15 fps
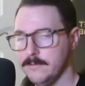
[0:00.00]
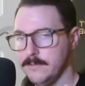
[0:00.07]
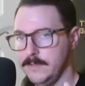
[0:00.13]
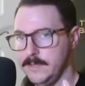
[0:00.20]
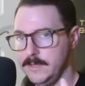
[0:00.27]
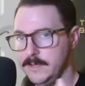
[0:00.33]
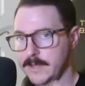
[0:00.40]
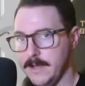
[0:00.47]

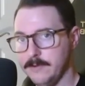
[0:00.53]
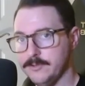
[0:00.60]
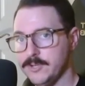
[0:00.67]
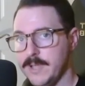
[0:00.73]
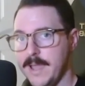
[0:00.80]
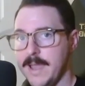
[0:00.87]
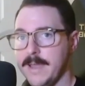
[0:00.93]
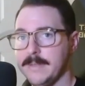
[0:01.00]
the Couch
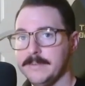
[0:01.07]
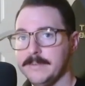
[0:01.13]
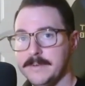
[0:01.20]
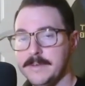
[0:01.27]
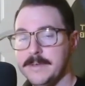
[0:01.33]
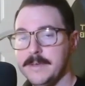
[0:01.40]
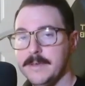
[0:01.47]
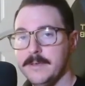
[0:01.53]
Cat
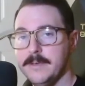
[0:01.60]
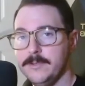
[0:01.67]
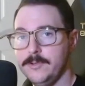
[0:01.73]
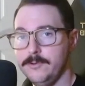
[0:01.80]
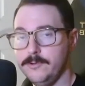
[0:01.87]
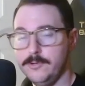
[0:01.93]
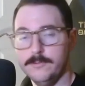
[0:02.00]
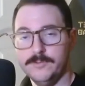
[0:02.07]

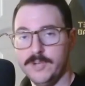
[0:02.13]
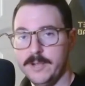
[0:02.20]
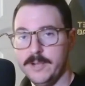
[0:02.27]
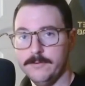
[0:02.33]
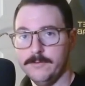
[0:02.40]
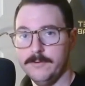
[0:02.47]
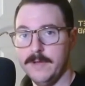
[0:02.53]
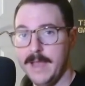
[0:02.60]
YouTube
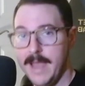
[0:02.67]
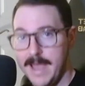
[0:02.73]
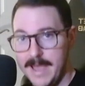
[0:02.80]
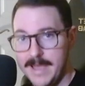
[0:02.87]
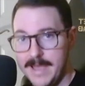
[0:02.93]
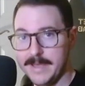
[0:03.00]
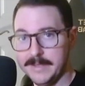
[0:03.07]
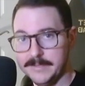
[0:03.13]
channel
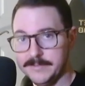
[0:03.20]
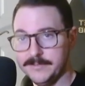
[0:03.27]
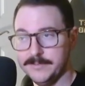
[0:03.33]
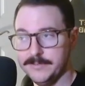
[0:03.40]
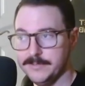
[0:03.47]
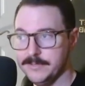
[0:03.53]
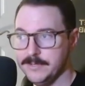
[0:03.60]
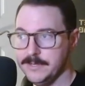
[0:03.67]
has